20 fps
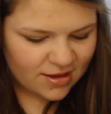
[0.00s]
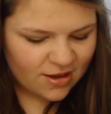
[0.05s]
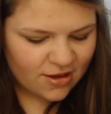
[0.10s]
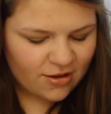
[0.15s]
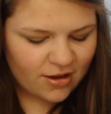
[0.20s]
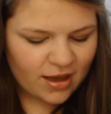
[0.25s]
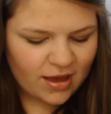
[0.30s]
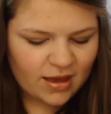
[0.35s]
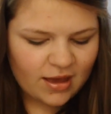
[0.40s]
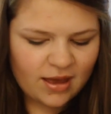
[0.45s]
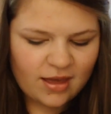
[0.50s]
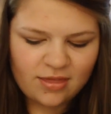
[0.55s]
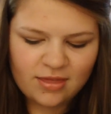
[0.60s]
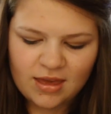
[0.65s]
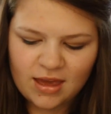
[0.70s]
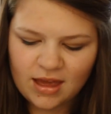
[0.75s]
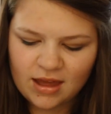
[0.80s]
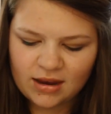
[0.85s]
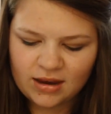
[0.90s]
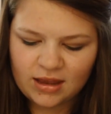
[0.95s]
Okay, and
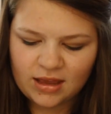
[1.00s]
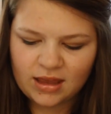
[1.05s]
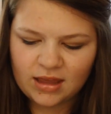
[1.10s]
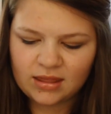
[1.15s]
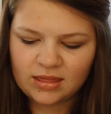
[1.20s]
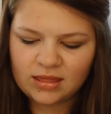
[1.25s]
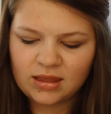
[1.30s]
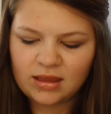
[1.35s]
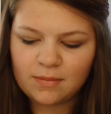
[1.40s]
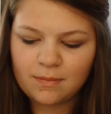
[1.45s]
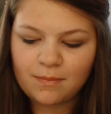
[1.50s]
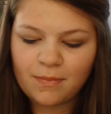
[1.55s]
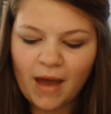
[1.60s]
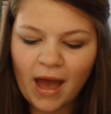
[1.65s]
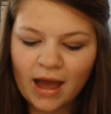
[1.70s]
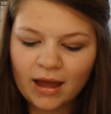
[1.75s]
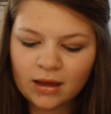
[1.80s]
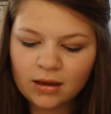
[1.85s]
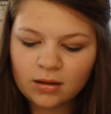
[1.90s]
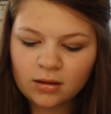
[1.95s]
then in the
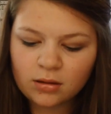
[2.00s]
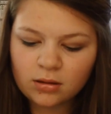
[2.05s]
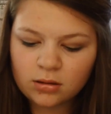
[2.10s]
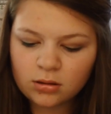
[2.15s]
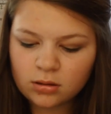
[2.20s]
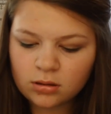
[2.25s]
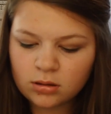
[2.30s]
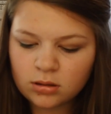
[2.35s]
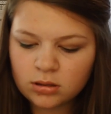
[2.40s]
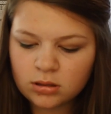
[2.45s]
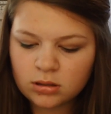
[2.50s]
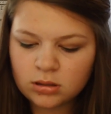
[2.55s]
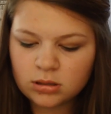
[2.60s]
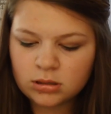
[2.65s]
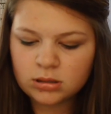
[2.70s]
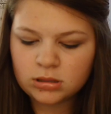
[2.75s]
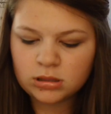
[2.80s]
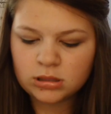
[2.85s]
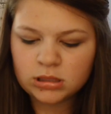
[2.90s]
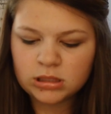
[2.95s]
back
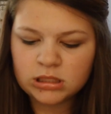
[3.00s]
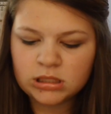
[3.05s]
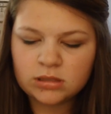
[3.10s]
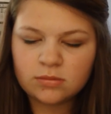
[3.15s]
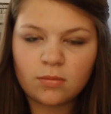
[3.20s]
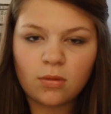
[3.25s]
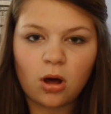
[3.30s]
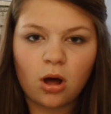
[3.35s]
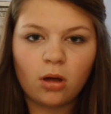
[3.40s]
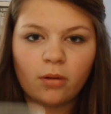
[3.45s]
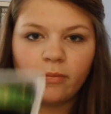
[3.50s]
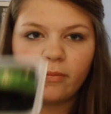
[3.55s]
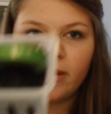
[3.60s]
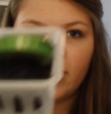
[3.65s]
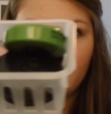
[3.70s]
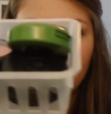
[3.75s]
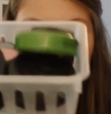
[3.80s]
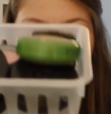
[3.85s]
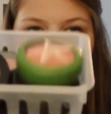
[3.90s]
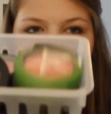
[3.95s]
small
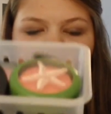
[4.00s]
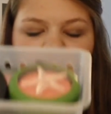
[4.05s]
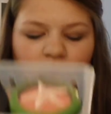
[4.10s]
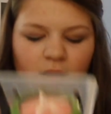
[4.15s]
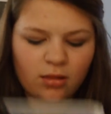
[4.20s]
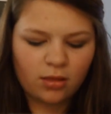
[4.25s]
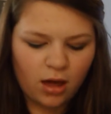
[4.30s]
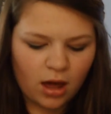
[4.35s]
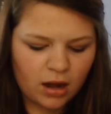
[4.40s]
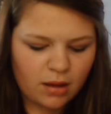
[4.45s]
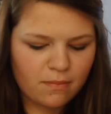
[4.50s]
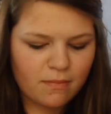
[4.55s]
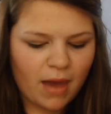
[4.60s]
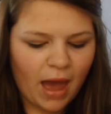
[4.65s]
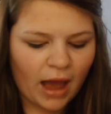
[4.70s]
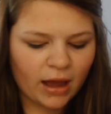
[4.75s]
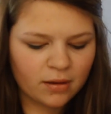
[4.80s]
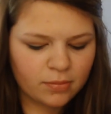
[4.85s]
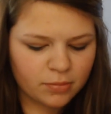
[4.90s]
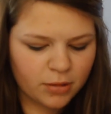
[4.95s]
bin, I've got a lot of
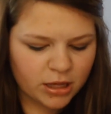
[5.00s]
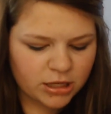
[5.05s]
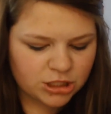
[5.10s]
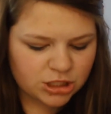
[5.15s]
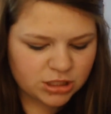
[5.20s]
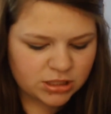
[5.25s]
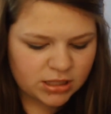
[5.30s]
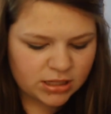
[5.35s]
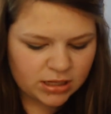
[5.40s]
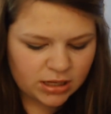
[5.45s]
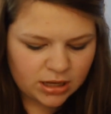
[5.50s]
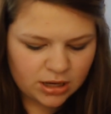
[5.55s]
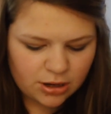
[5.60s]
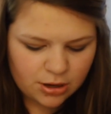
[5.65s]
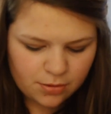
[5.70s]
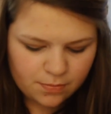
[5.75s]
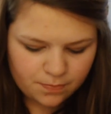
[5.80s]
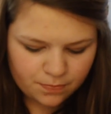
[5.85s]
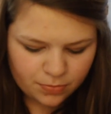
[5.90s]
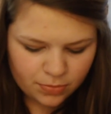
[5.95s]
MAC blushes in here.